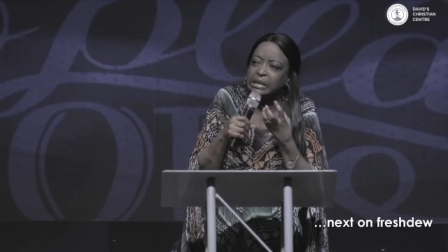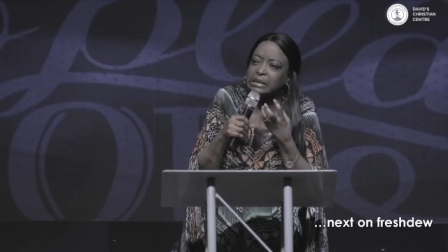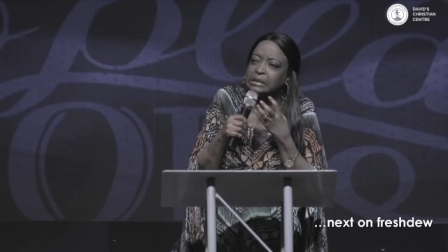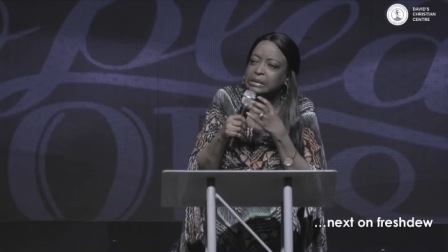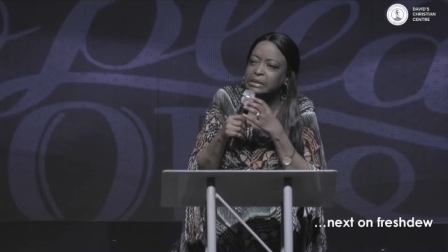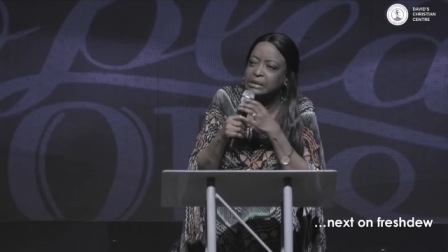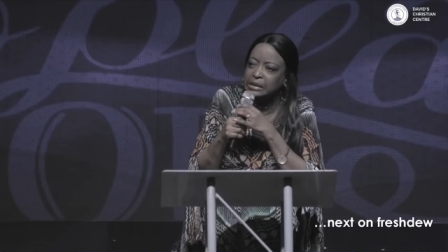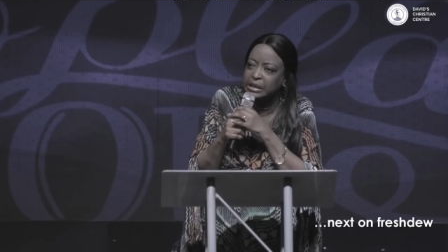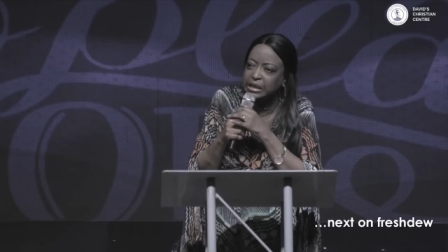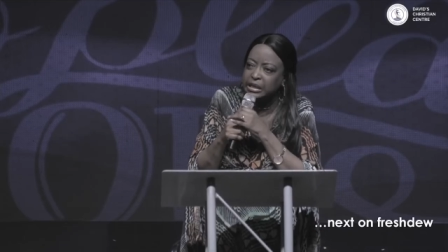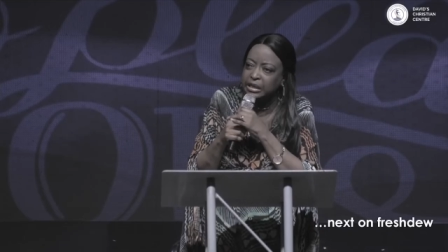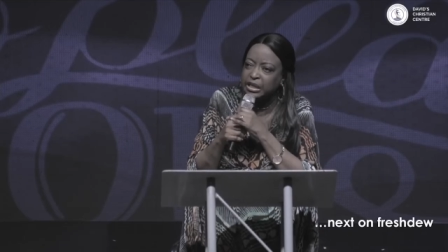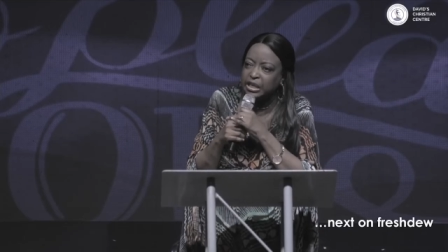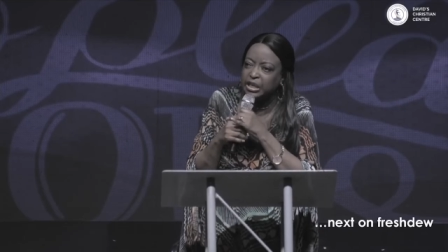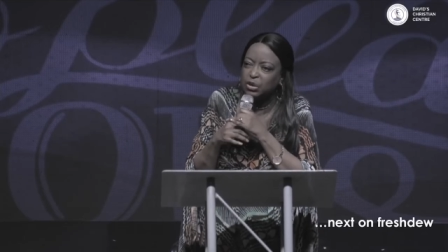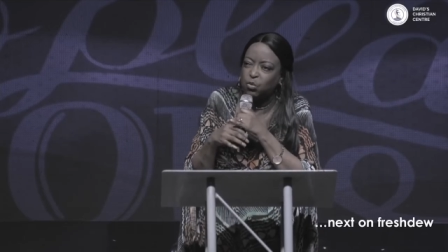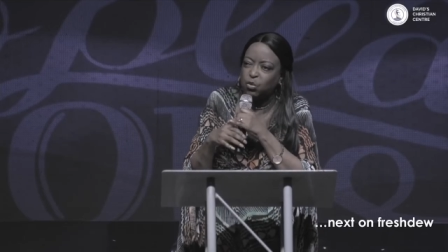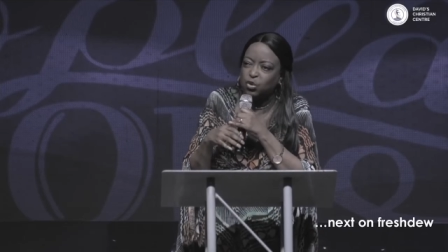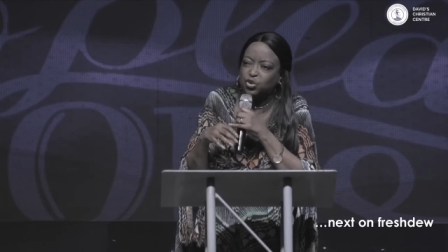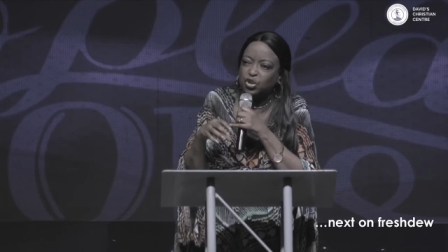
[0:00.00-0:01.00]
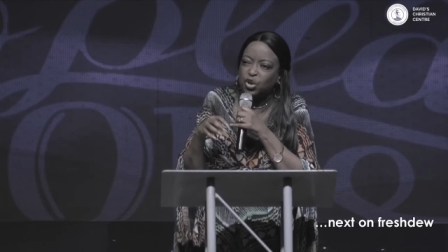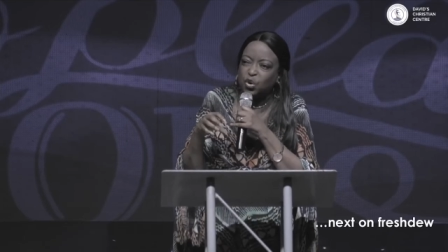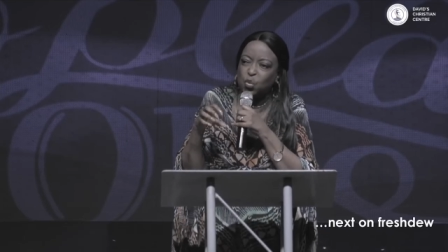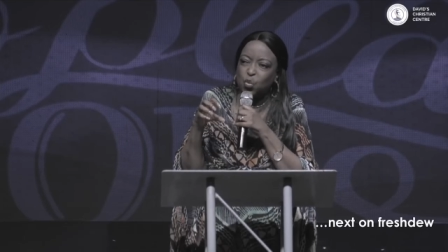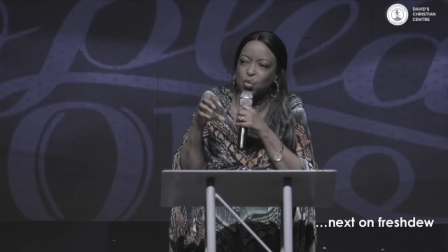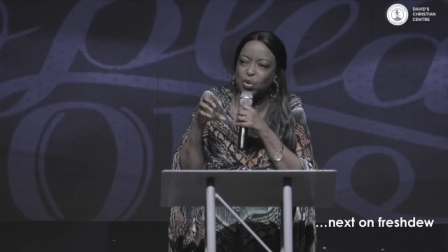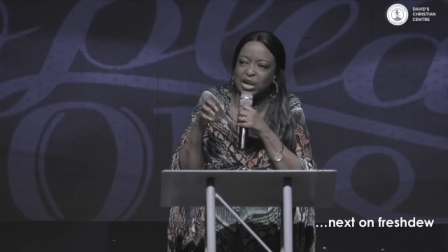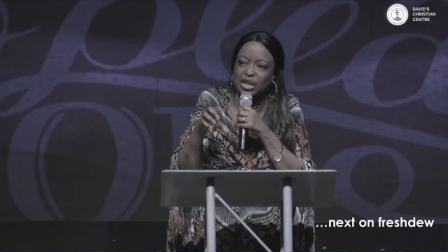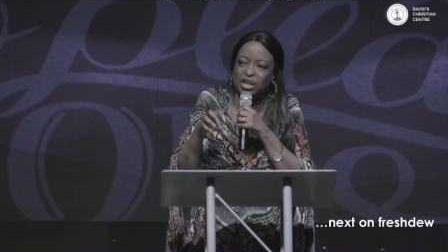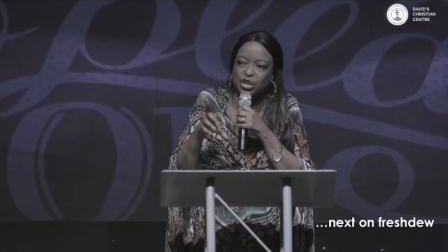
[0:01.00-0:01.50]
is seen in what you're
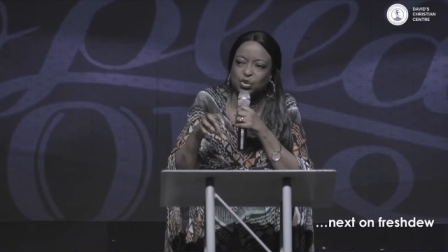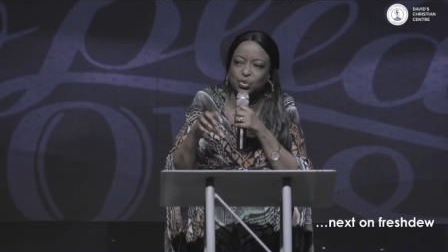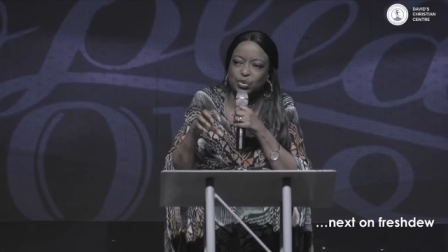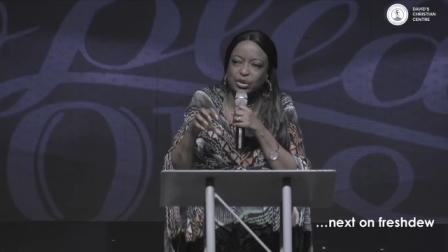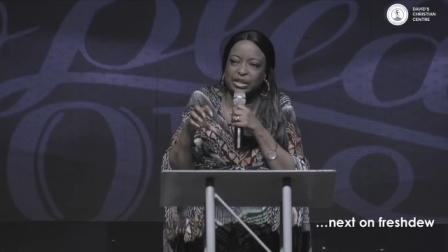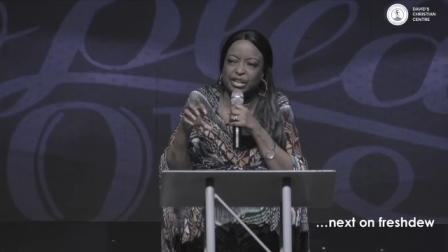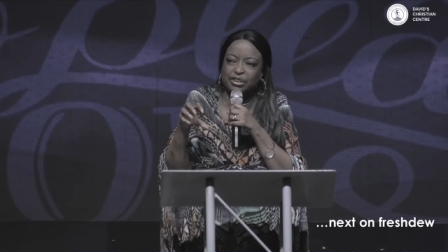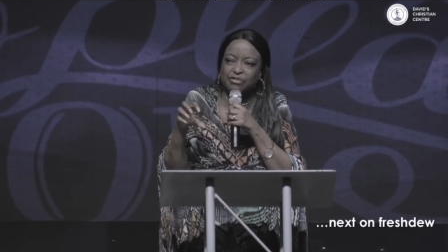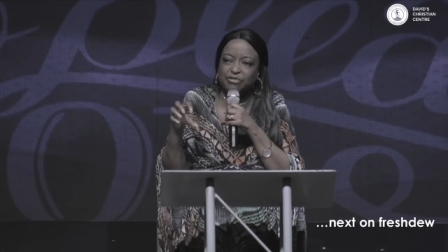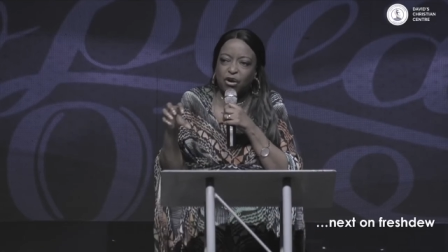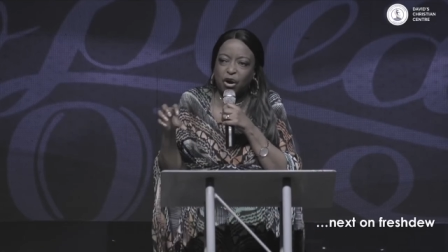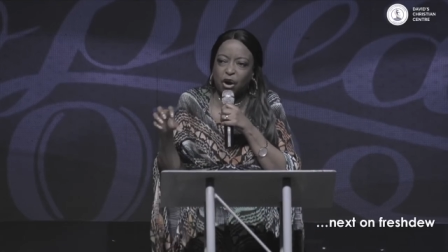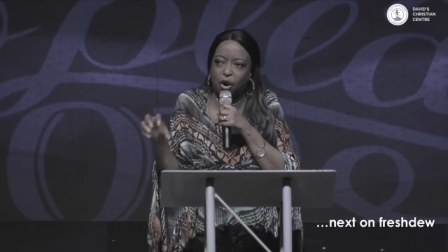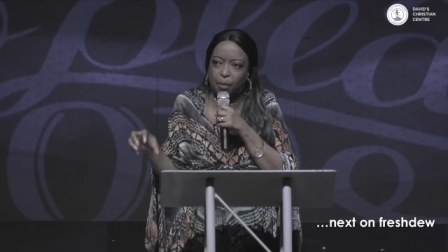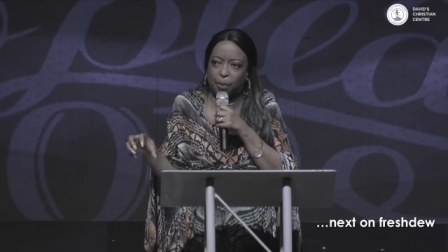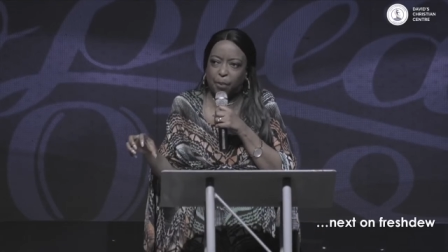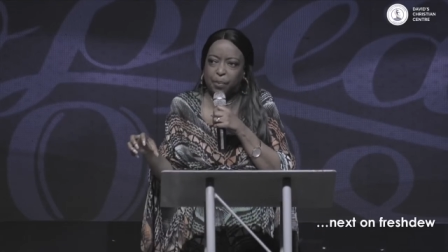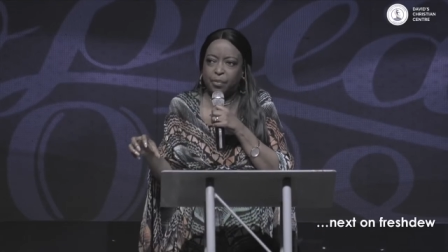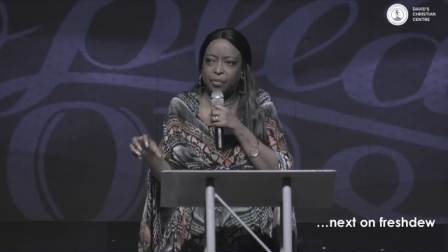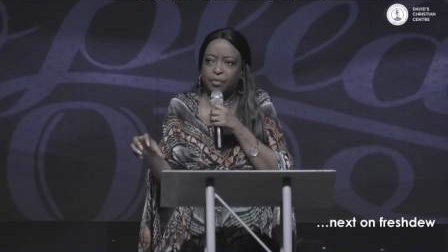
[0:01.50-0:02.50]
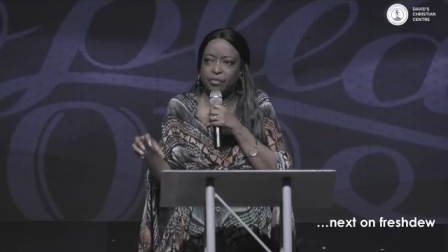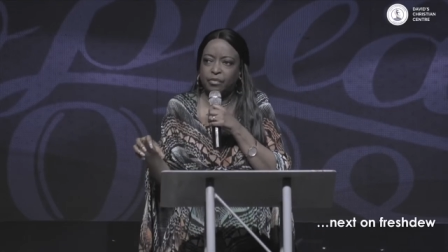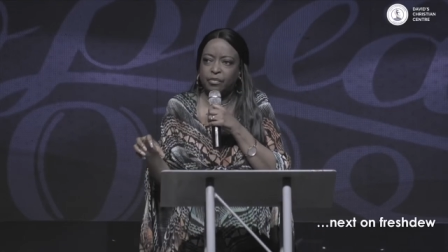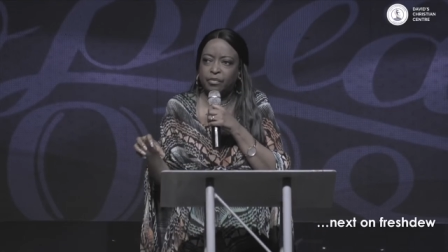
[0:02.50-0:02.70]
willing to give up